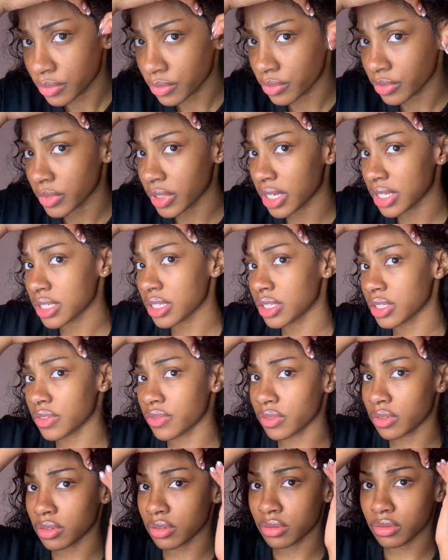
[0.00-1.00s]
That's
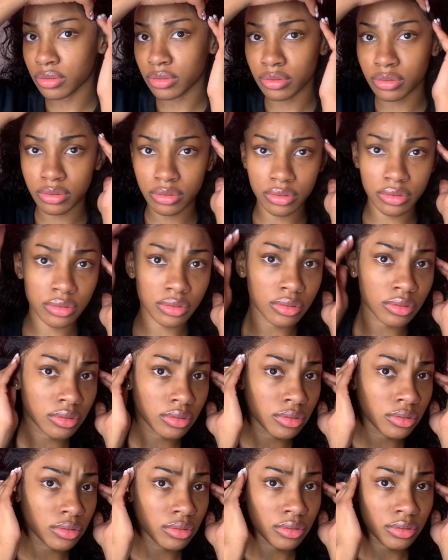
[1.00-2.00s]
his phone.
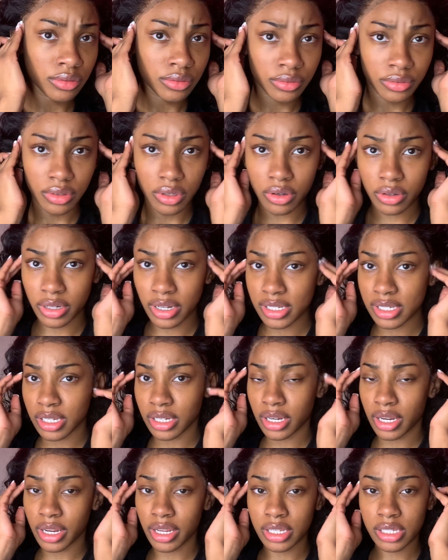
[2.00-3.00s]
Oh, that's a
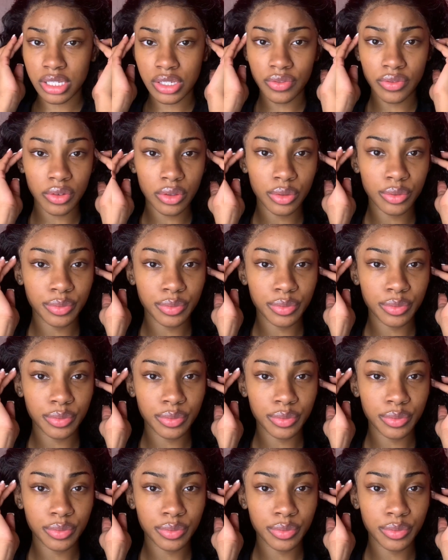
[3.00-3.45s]
nice phone.